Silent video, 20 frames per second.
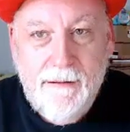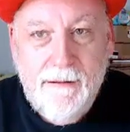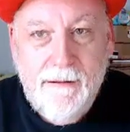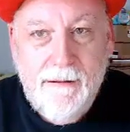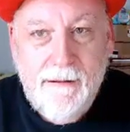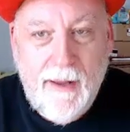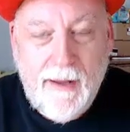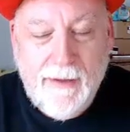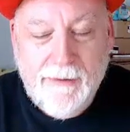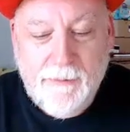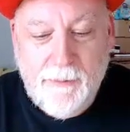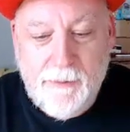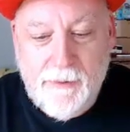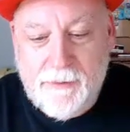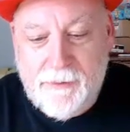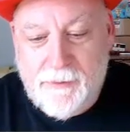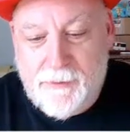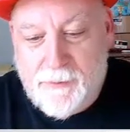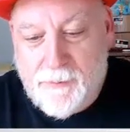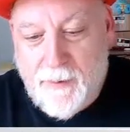As we
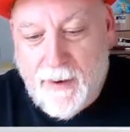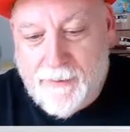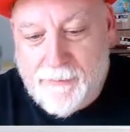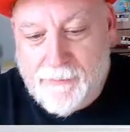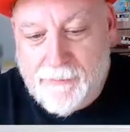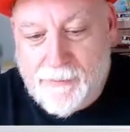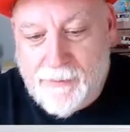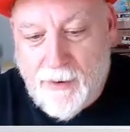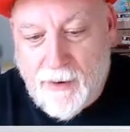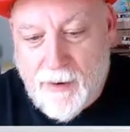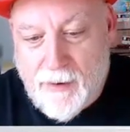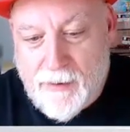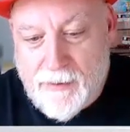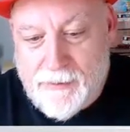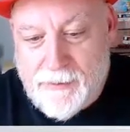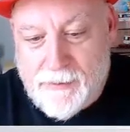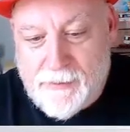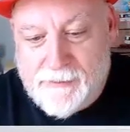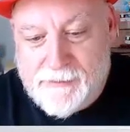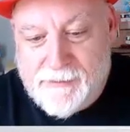look to the back of the card,
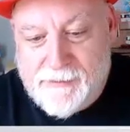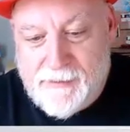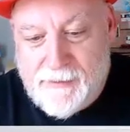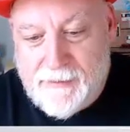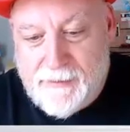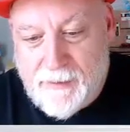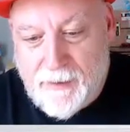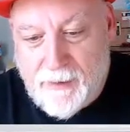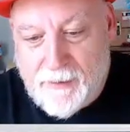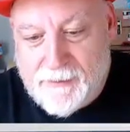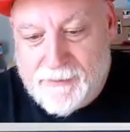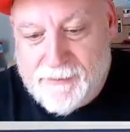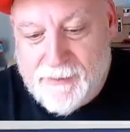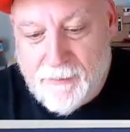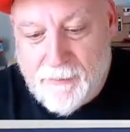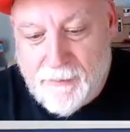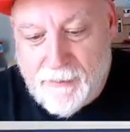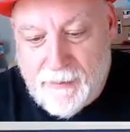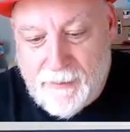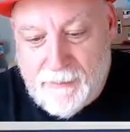you can see that our
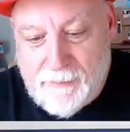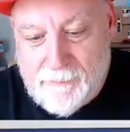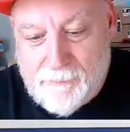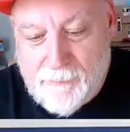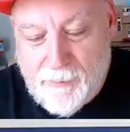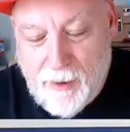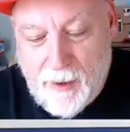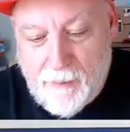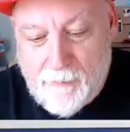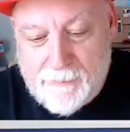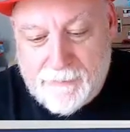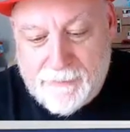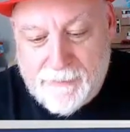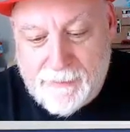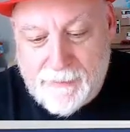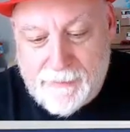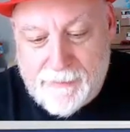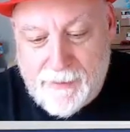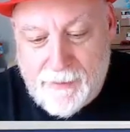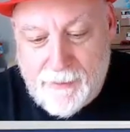centering problems
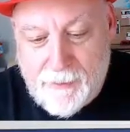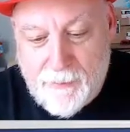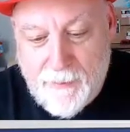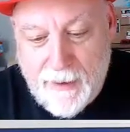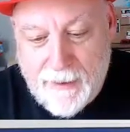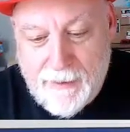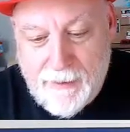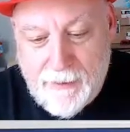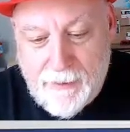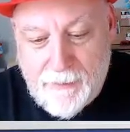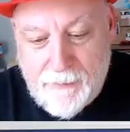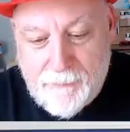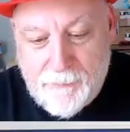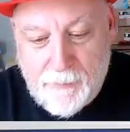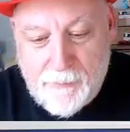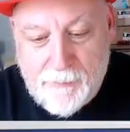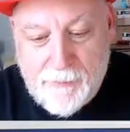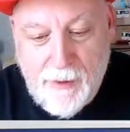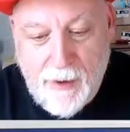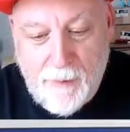continue back here.
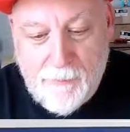From top